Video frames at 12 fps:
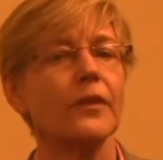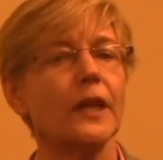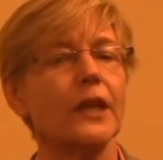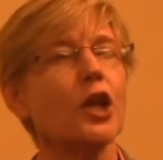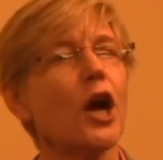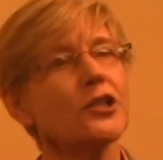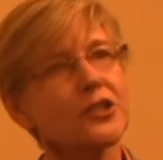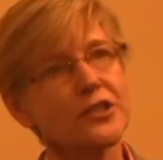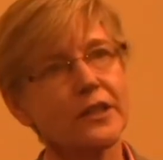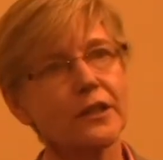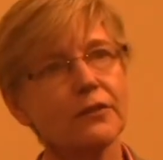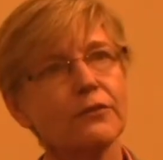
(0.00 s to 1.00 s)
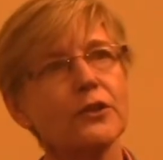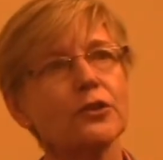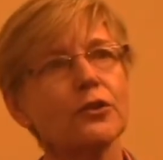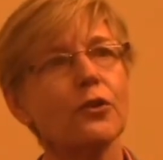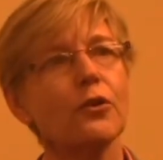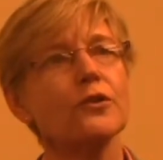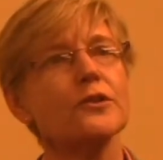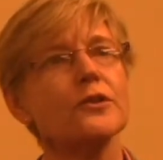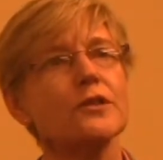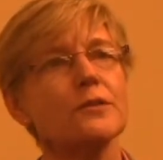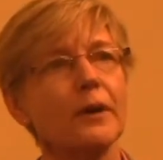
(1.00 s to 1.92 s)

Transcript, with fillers: and not just individual courses,